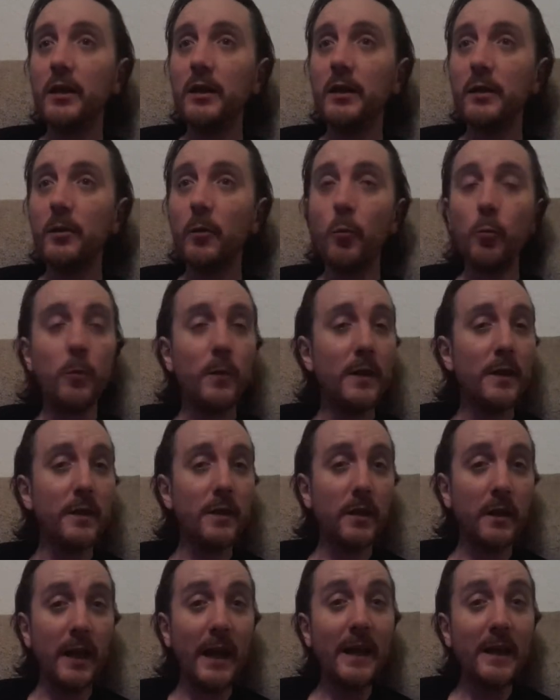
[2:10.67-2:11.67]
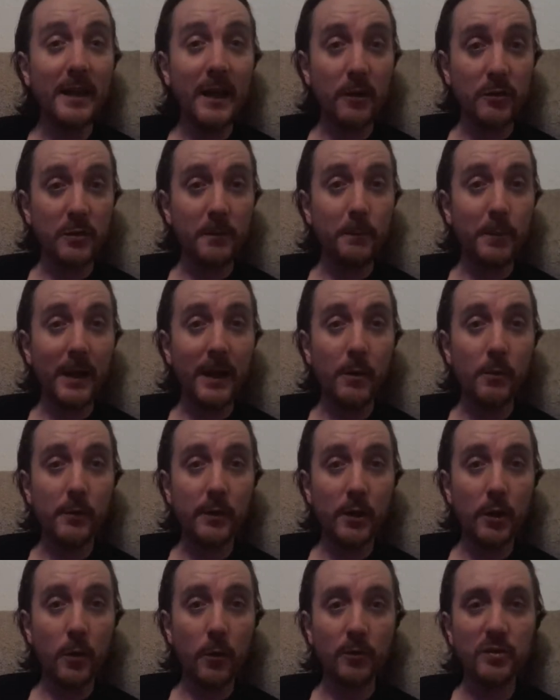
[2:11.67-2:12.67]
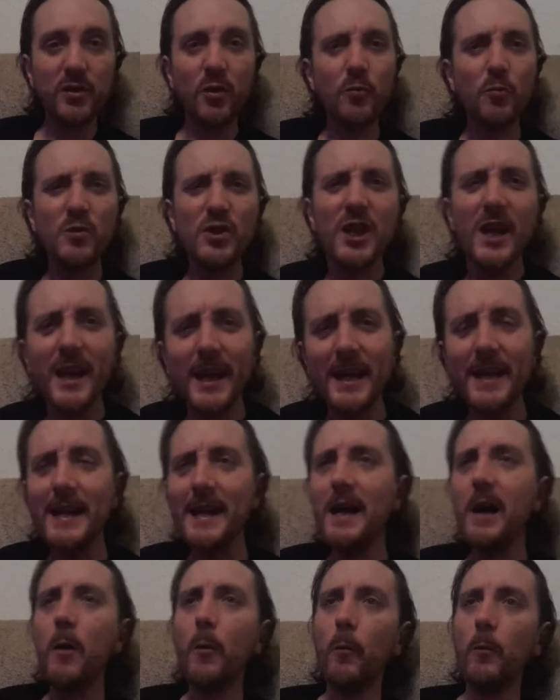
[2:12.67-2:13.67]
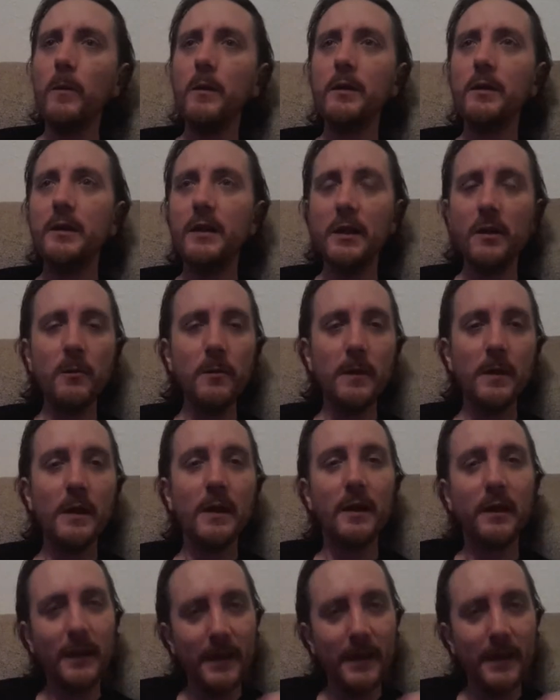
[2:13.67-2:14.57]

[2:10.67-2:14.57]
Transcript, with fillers: uh, with an £8,000 goal. So check it out, you know.